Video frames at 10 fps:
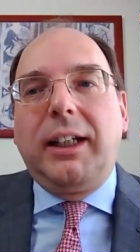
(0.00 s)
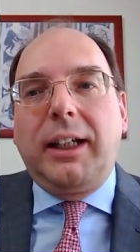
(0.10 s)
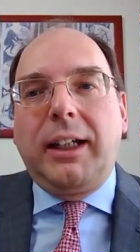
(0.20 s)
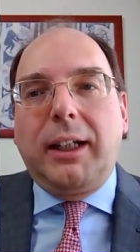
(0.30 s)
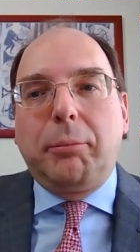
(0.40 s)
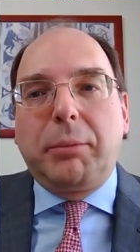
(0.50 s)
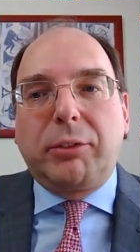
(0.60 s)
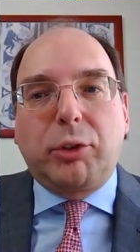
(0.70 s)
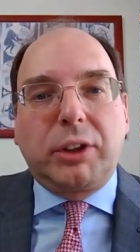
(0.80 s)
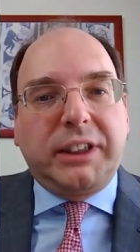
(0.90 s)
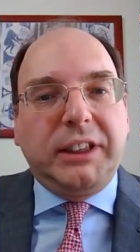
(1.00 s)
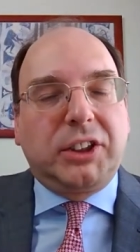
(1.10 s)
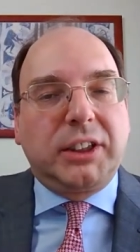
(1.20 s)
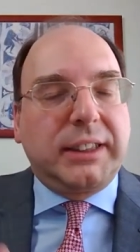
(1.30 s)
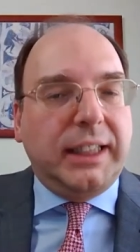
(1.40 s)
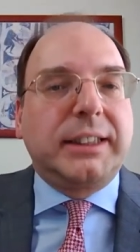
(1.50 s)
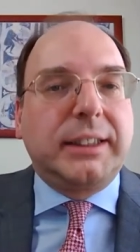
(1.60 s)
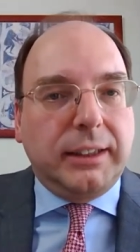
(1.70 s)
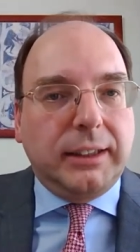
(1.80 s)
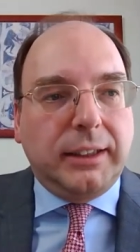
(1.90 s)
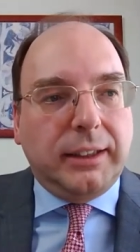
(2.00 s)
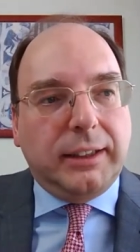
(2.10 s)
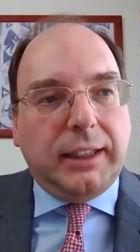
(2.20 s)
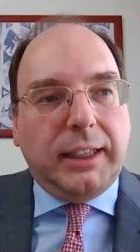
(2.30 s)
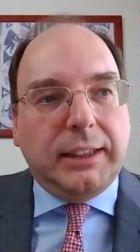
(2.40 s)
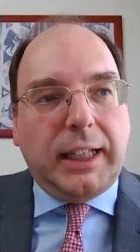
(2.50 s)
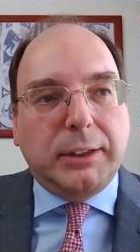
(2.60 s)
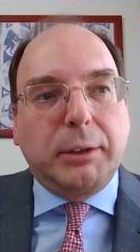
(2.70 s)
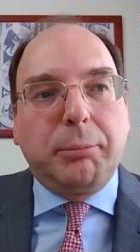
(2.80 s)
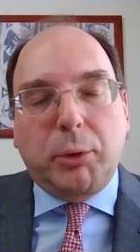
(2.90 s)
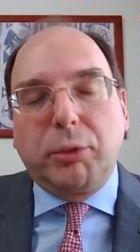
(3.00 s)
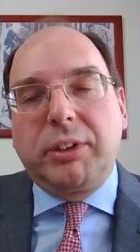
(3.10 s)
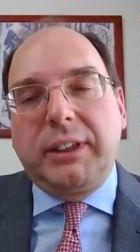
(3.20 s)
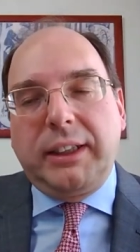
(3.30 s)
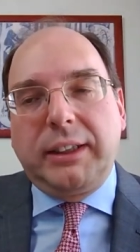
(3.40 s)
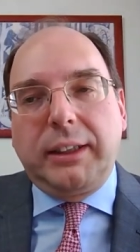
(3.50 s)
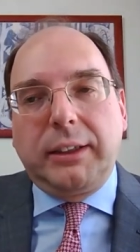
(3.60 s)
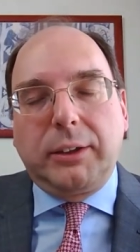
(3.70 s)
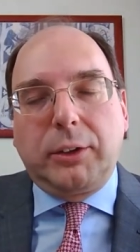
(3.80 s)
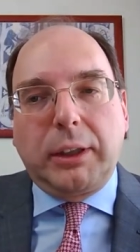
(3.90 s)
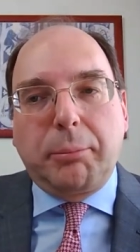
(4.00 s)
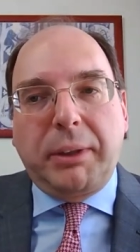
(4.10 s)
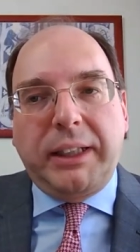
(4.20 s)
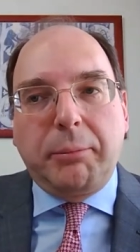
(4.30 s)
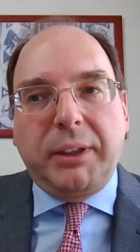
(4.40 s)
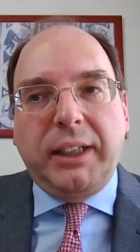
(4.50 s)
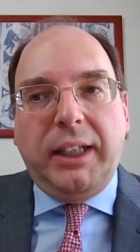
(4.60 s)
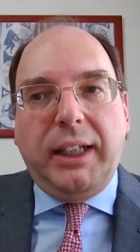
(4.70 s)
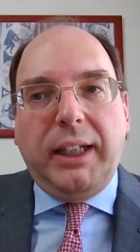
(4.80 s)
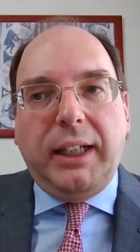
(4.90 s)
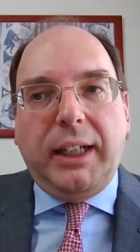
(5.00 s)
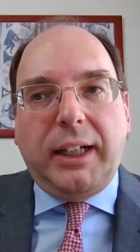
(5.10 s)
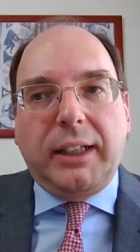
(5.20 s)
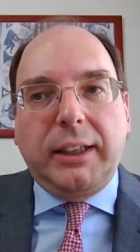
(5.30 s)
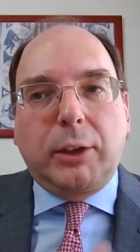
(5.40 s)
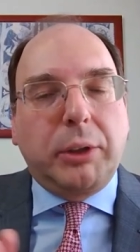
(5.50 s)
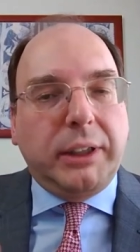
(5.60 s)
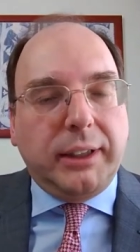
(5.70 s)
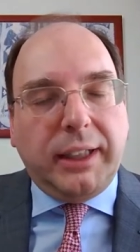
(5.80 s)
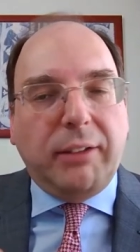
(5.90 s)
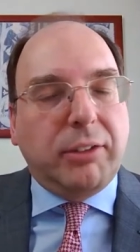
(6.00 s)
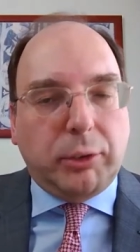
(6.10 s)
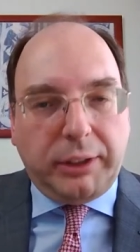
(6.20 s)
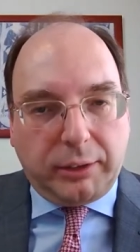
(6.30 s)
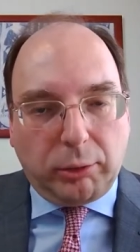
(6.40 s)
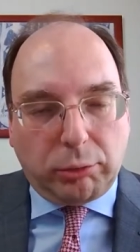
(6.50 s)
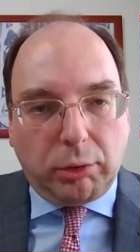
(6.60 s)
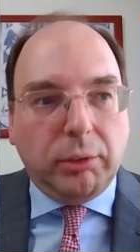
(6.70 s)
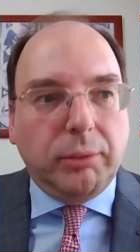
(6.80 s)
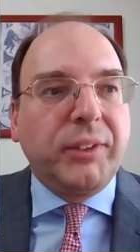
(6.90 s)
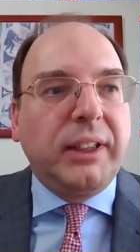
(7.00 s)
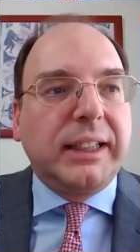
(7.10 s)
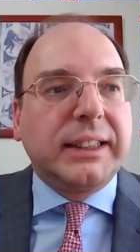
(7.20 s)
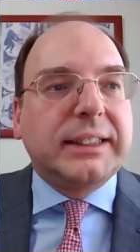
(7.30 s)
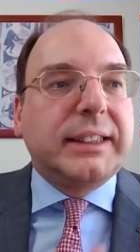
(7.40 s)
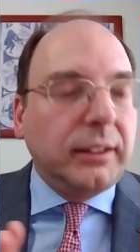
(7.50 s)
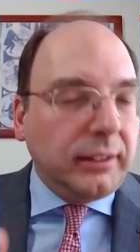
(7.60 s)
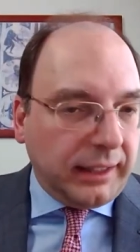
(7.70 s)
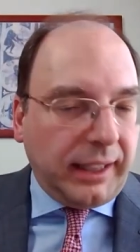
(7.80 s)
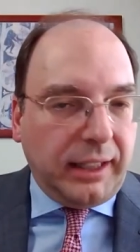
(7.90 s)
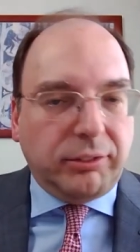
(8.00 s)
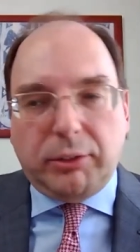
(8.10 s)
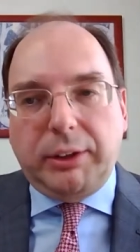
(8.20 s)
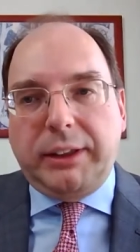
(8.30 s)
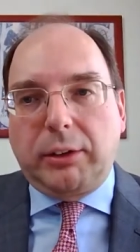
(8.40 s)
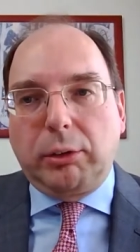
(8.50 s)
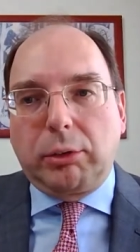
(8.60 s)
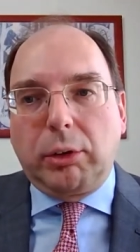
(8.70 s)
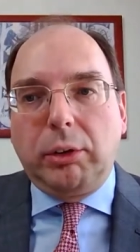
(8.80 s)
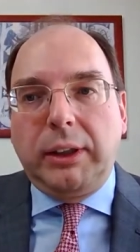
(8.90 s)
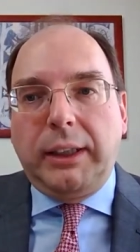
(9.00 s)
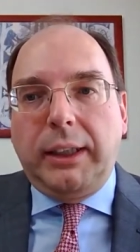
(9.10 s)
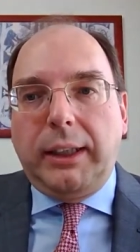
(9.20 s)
But of course, teachers, as it has been proven during the pandemic, have a critical role, still have a critical role.